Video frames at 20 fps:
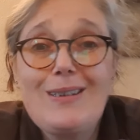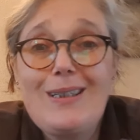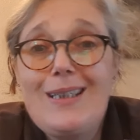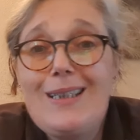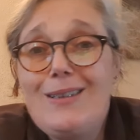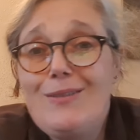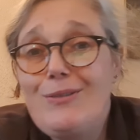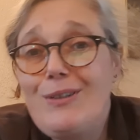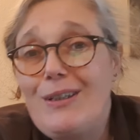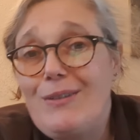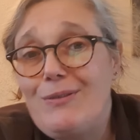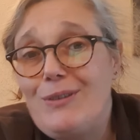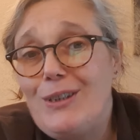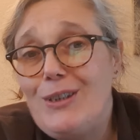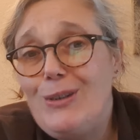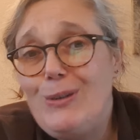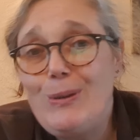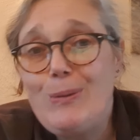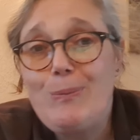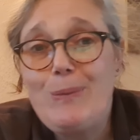I love giving.
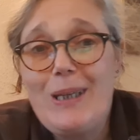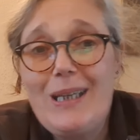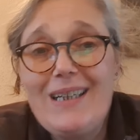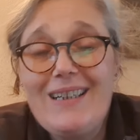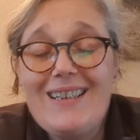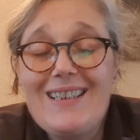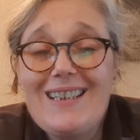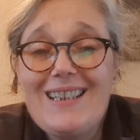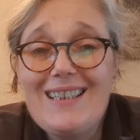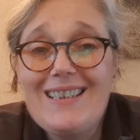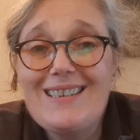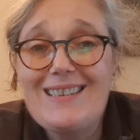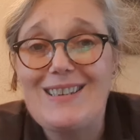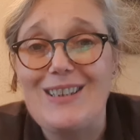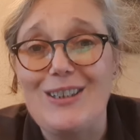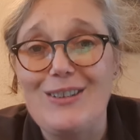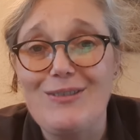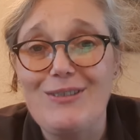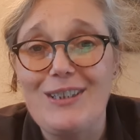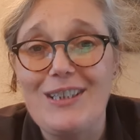You know me. I like
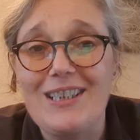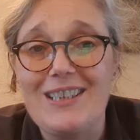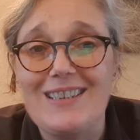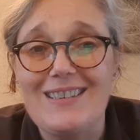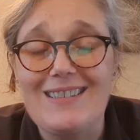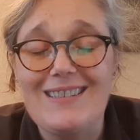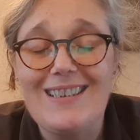serving.